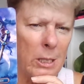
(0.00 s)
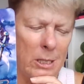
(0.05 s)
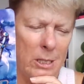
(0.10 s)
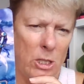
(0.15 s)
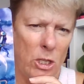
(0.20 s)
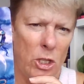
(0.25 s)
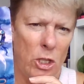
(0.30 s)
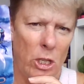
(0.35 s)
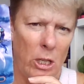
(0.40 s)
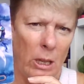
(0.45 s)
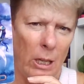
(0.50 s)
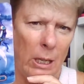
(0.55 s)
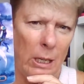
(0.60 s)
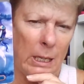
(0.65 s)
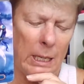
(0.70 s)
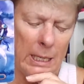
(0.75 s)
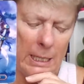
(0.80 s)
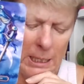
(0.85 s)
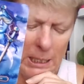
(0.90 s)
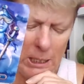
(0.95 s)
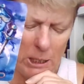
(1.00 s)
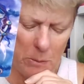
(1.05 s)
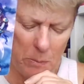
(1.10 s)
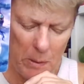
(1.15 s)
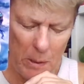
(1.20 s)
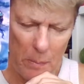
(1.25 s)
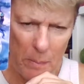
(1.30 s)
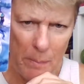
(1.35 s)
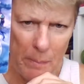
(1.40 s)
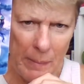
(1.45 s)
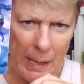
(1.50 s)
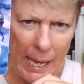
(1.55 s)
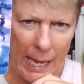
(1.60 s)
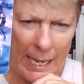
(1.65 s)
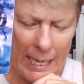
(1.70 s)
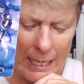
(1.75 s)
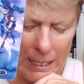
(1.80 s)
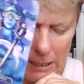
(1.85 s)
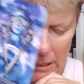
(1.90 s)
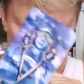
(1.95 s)
decision that needs to be
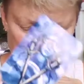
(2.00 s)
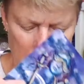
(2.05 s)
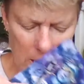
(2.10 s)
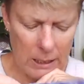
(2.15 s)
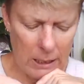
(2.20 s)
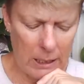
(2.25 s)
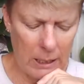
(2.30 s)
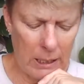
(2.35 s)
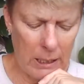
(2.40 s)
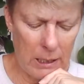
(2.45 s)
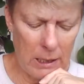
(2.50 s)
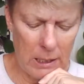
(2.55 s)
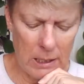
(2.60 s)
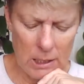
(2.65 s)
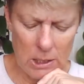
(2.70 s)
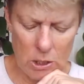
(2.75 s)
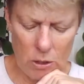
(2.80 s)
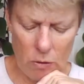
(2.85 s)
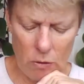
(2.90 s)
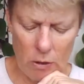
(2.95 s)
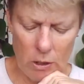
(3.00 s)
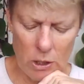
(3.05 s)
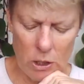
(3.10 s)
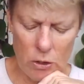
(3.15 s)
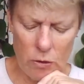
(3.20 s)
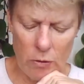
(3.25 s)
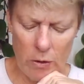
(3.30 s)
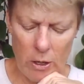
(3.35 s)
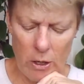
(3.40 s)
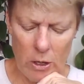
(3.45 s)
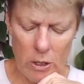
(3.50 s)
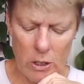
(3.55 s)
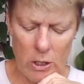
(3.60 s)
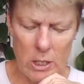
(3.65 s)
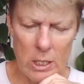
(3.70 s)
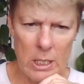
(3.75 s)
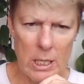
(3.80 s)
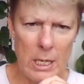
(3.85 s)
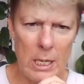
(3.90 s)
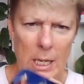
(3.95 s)
made in this
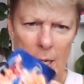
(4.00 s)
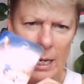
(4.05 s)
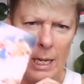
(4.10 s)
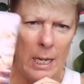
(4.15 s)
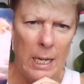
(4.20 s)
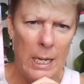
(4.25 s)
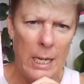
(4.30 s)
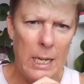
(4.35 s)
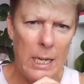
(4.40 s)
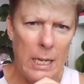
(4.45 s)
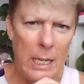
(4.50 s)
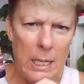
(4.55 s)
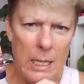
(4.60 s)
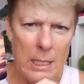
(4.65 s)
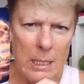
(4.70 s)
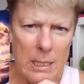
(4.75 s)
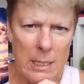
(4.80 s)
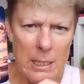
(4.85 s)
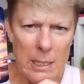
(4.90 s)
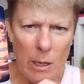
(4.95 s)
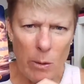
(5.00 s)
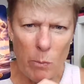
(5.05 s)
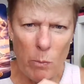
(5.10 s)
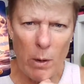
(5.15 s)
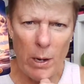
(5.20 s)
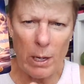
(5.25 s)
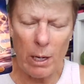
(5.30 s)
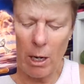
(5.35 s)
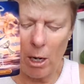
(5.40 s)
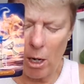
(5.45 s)
crossroads. It is someone